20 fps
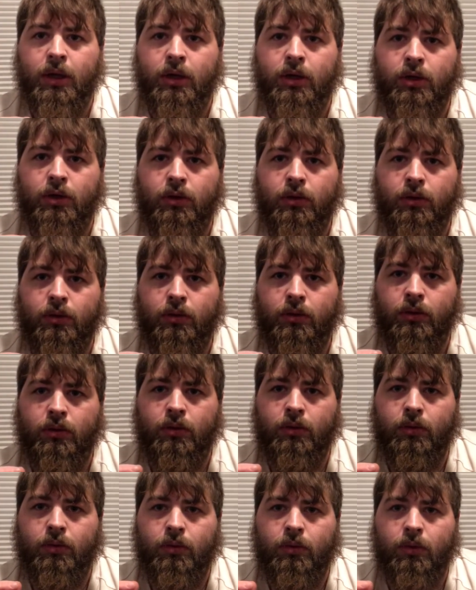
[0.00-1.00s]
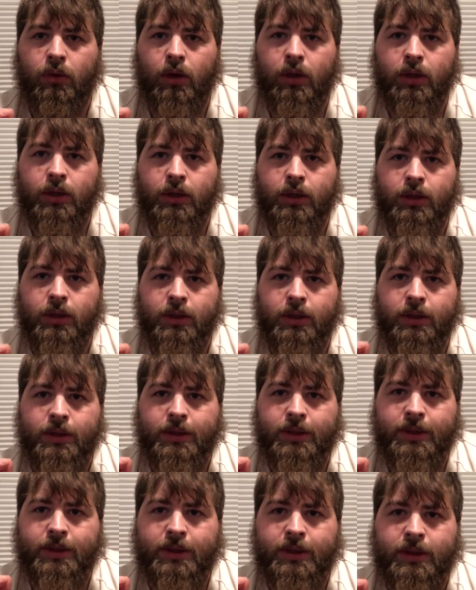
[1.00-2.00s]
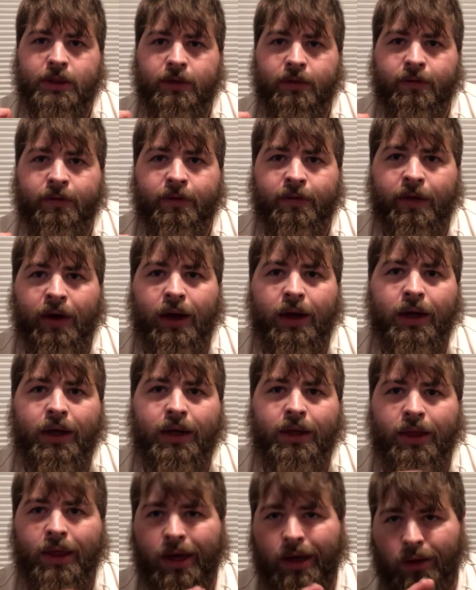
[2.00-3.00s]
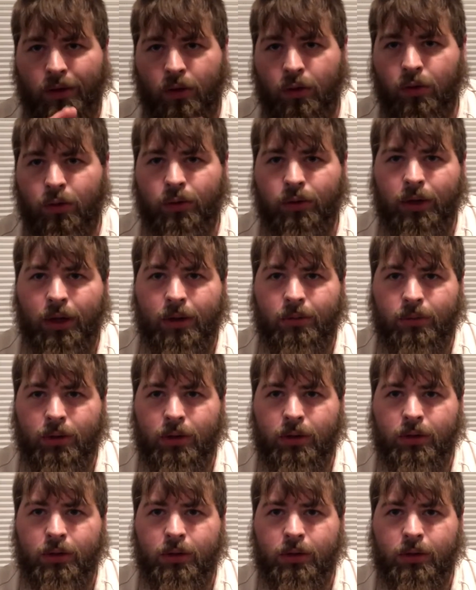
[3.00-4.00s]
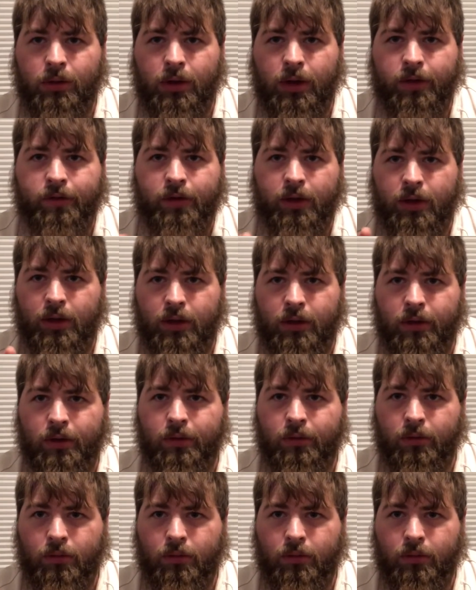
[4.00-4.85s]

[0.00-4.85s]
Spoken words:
you want to divide that whole number, if you get the